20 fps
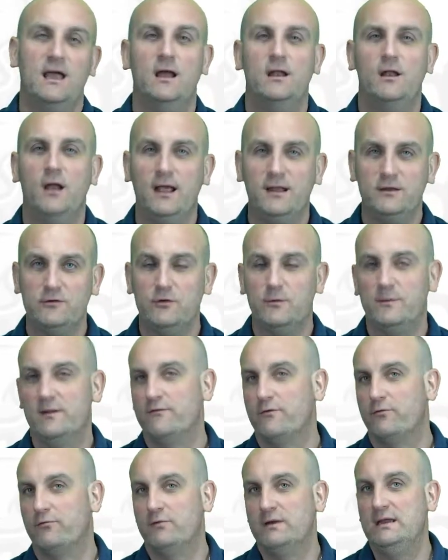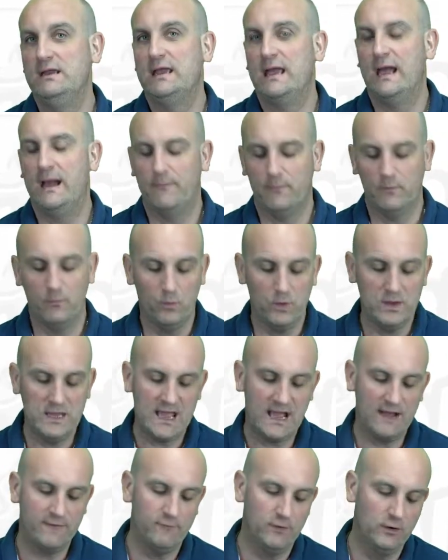I'd like to do a bit of a recap. We
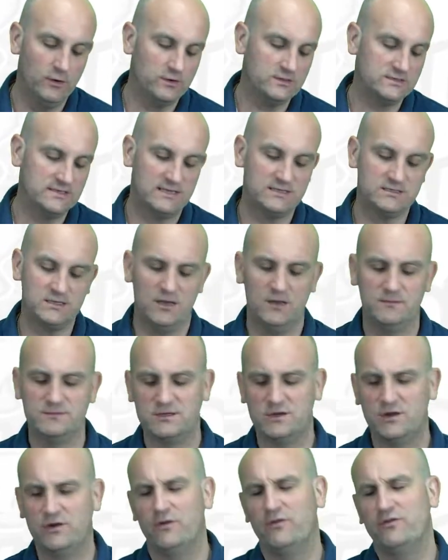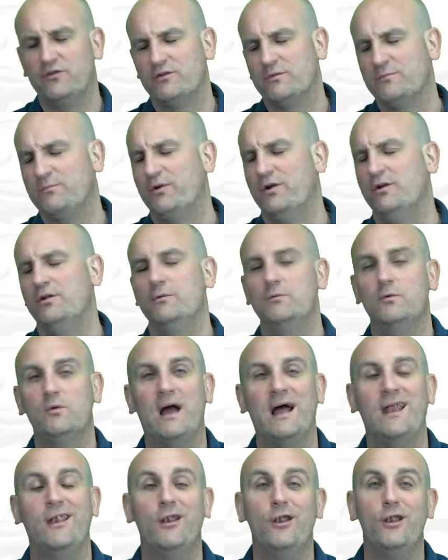have looked at terms and constants and pronumeral
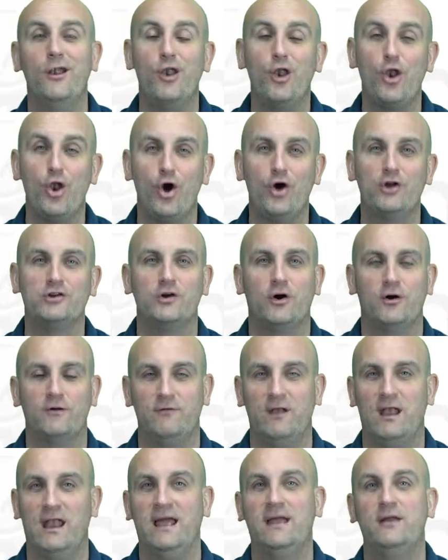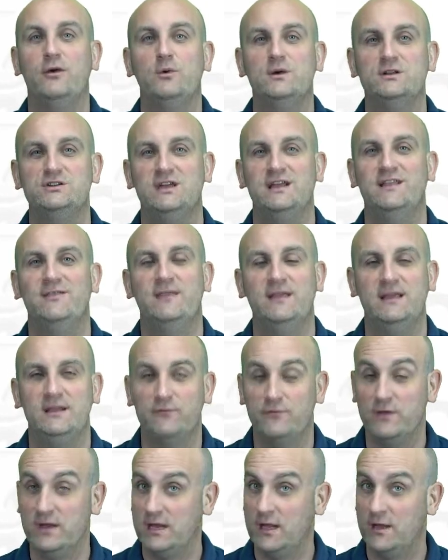and a lot of language in these
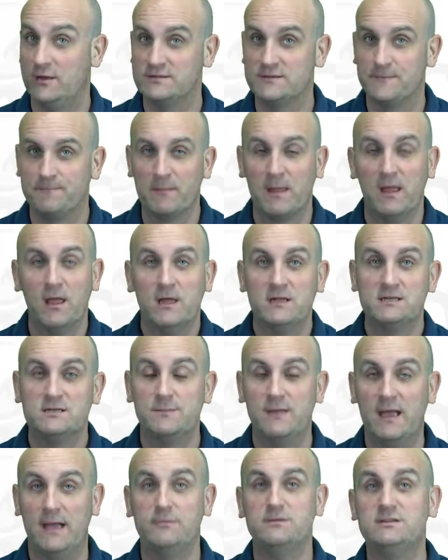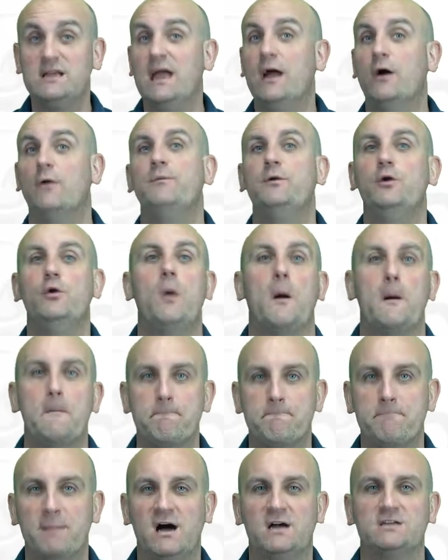videos to be able to help you
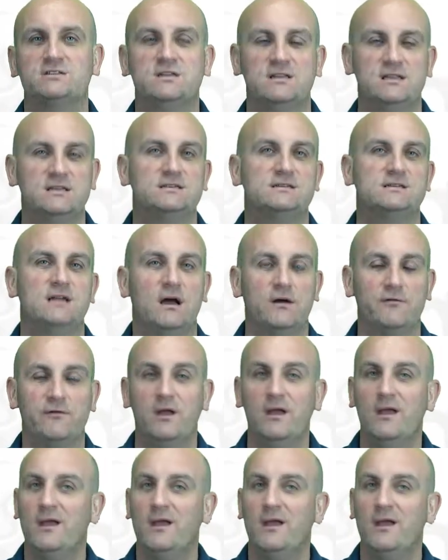master this stuff.